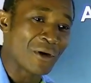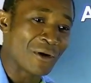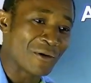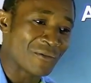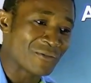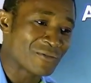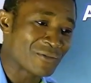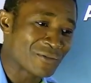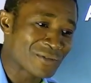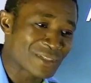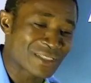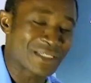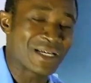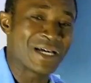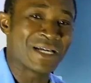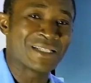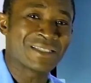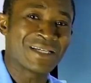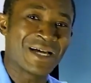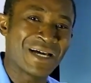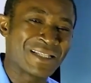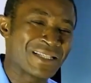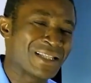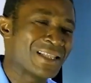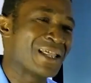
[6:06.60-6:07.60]
of
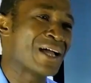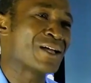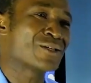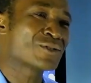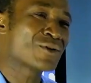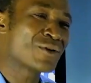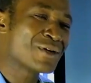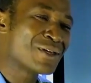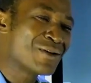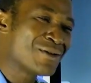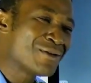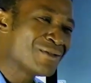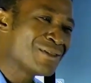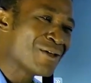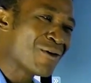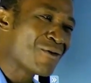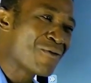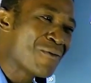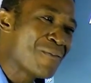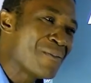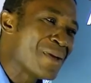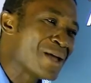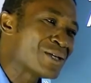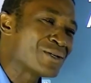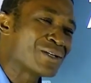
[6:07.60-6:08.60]
sand and the like. So if they
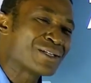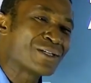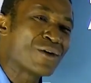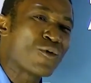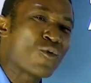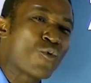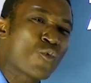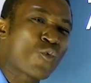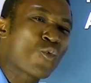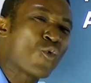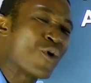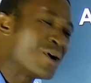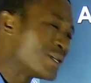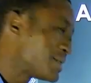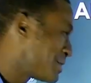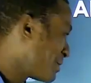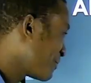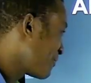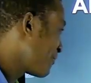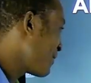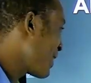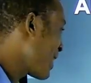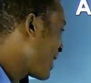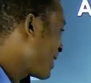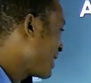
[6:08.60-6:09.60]
will measure, they will
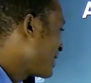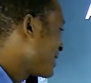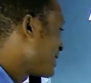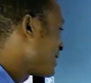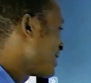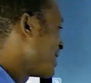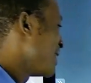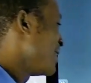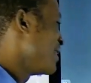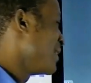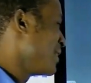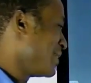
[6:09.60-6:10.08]
quantify it.